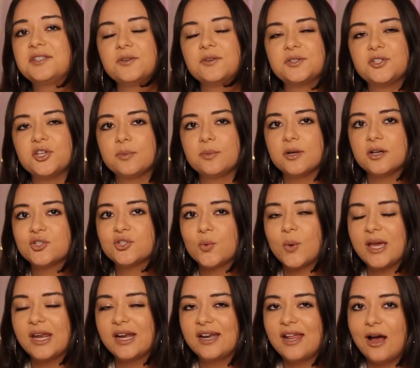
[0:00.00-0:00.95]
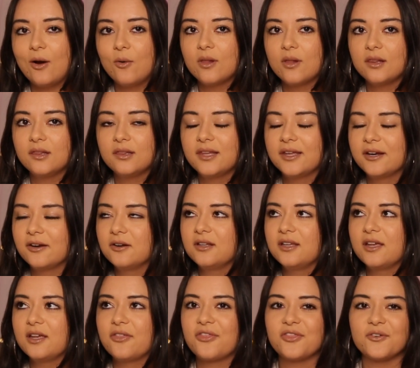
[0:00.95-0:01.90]
YouTuber tweeted out
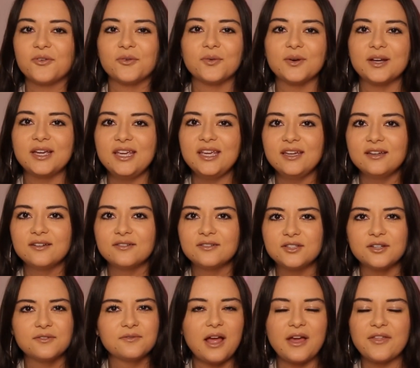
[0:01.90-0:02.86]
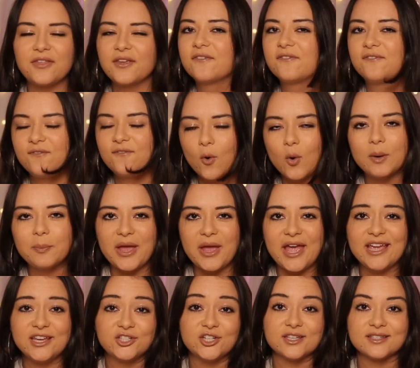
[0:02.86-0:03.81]
literally four
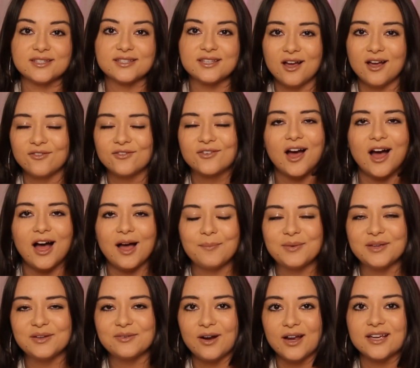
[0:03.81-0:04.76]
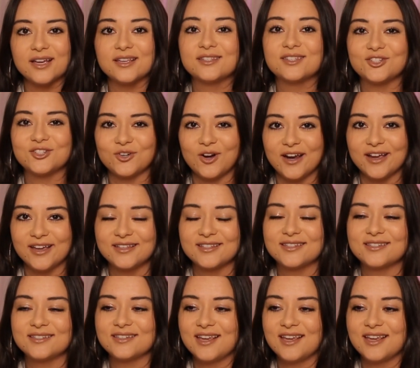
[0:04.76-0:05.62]
pages of copyright strikes